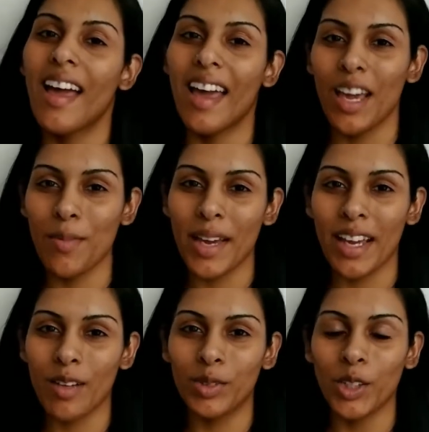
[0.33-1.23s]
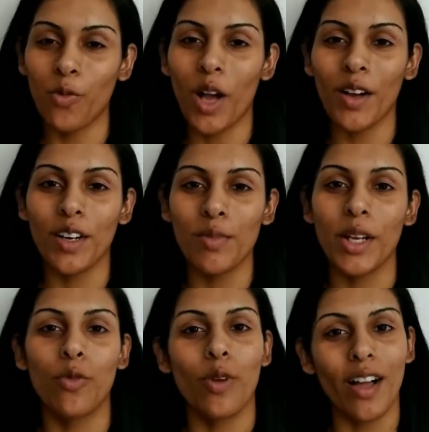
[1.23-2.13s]
Hey babes, welcome
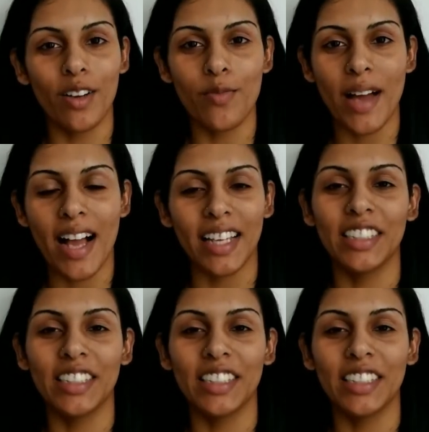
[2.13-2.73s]
and welcome back.